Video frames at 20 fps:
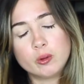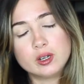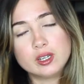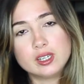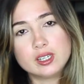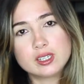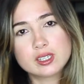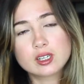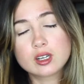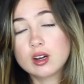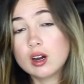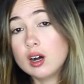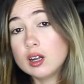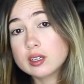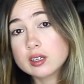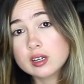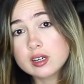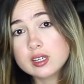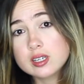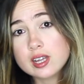was
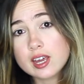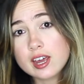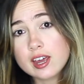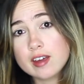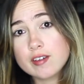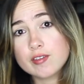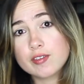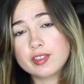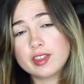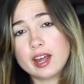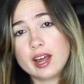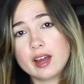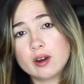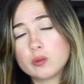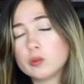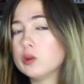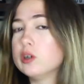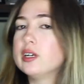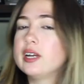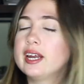color safe,
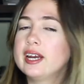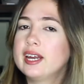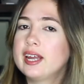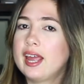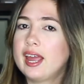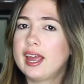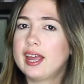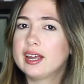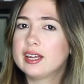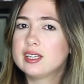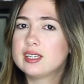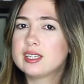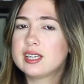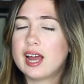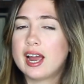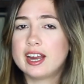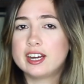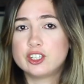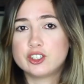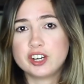that would enhance
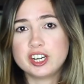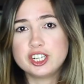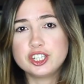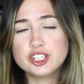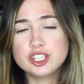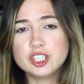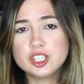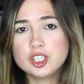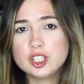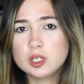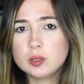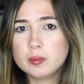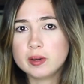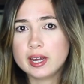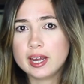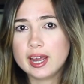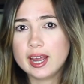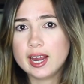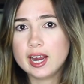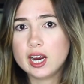hydration to
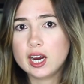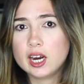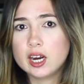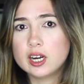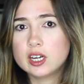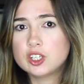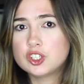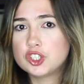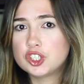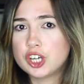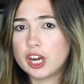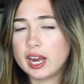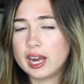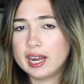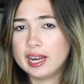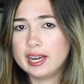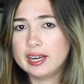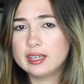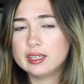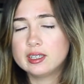my hair,
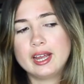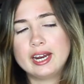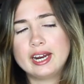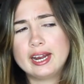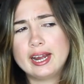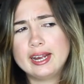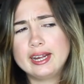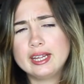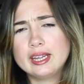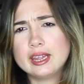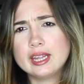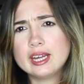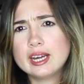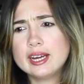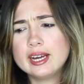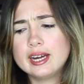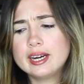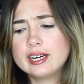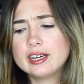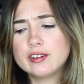shine, and I think I
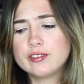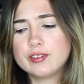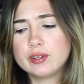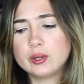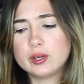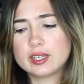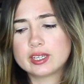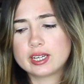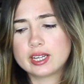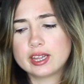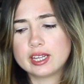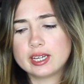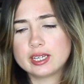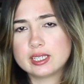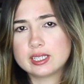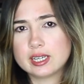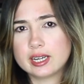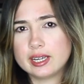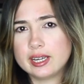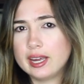added a few other
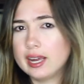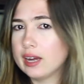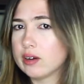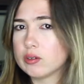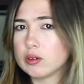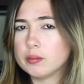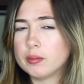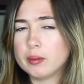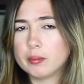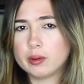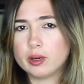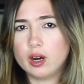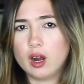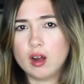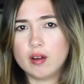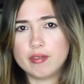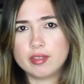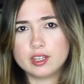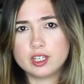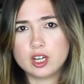things I can't remember
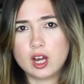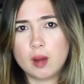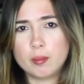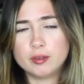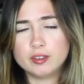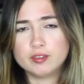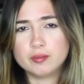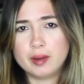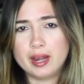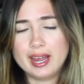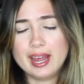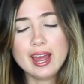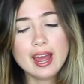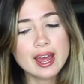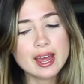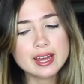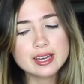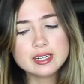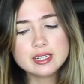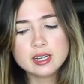off the top of my
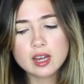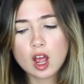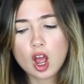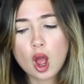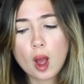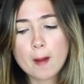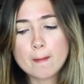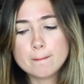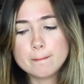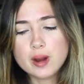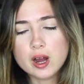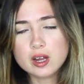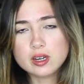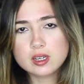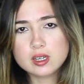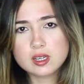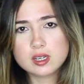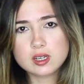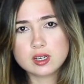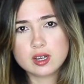head, but
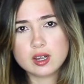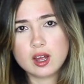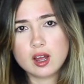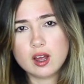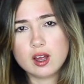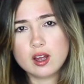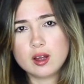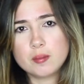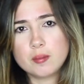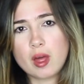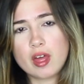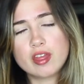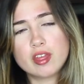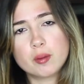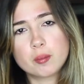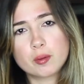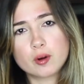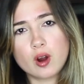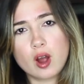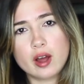um,
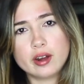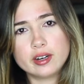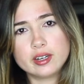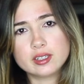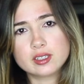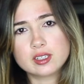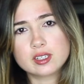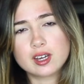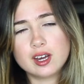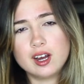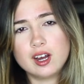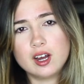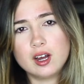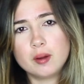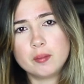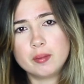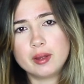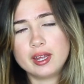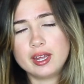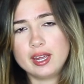the products
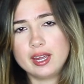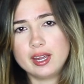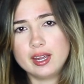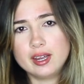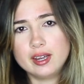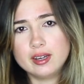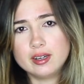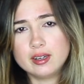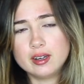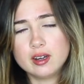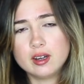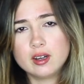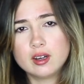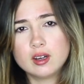come in